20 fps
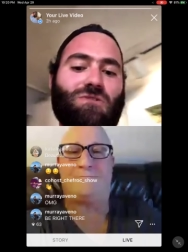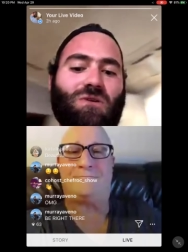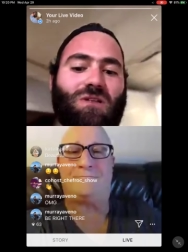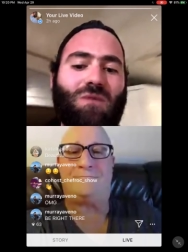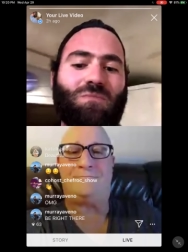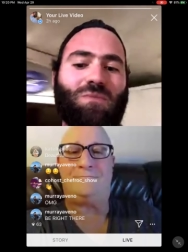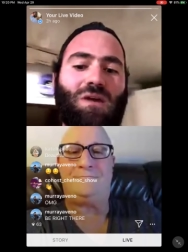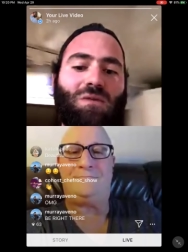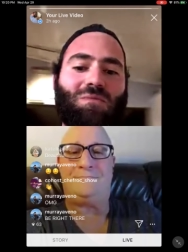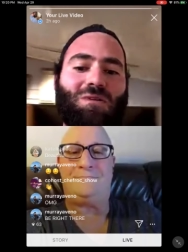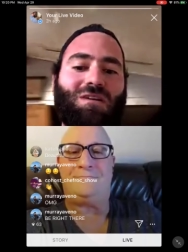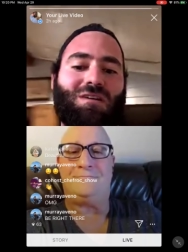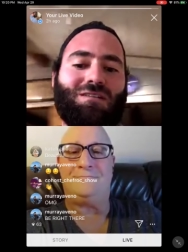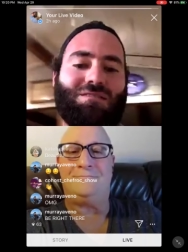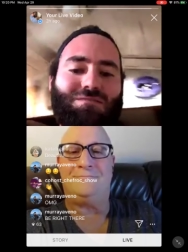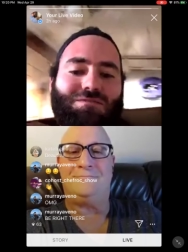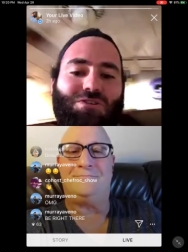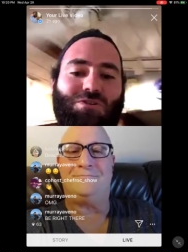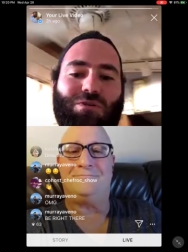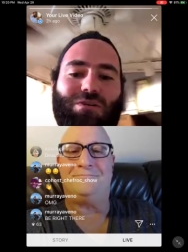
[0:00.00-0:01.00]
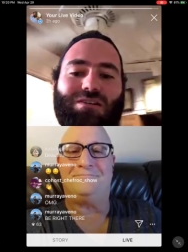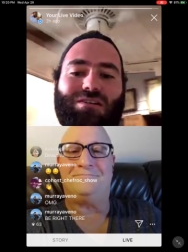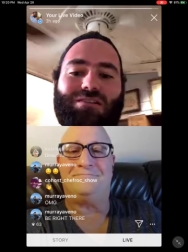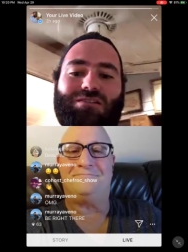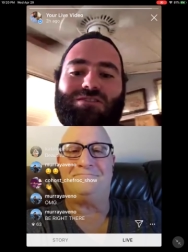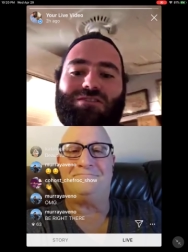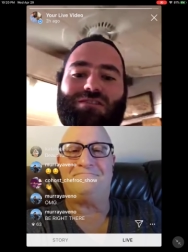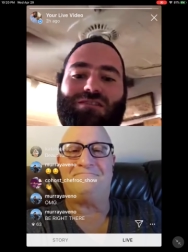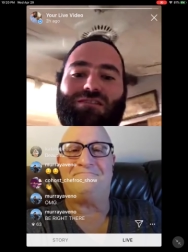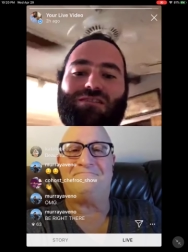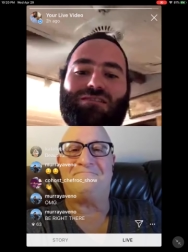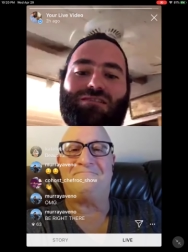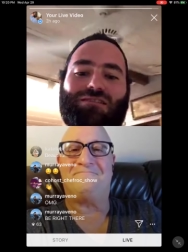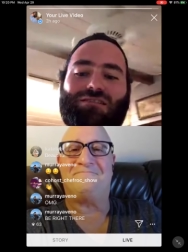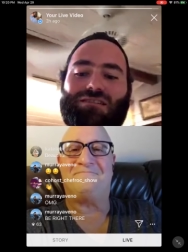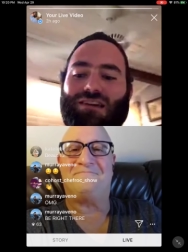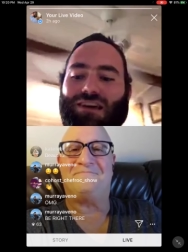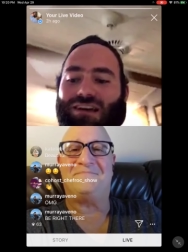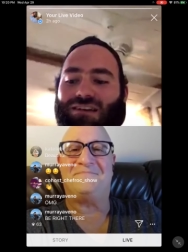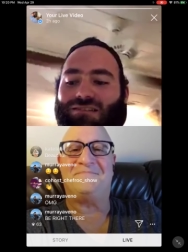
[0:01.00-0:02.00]
toilet paper shortage
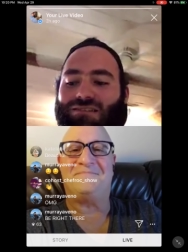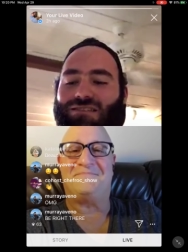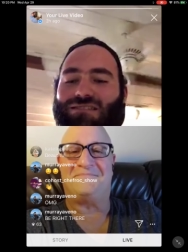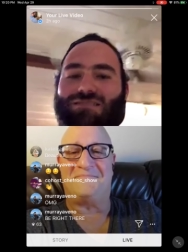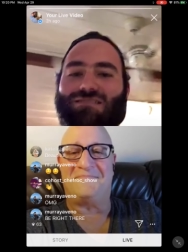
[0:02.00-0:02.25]
has